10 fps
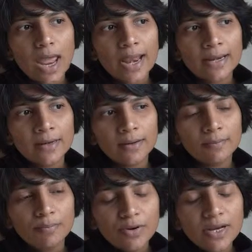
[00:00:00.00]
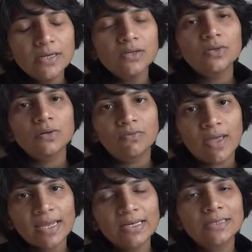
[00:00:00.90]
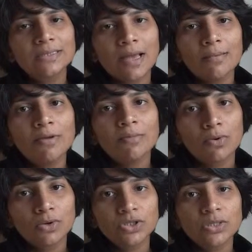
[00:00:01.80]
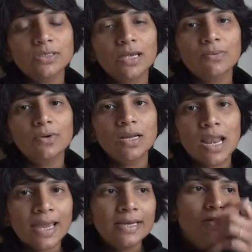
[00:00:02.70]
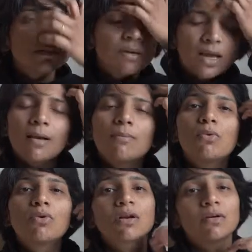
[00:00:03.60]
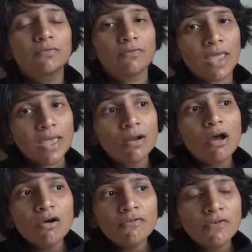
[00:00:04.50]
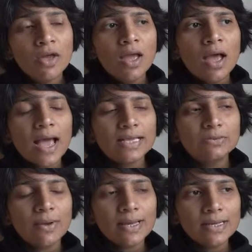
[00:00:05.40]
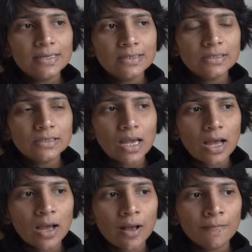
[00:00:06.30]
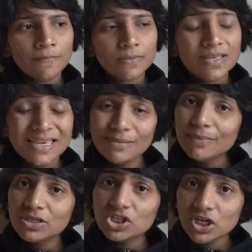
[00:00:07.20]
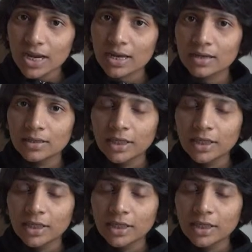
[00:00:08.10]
and bring to awareness some emotions I would like to become more aware of, as well as um, keep in check.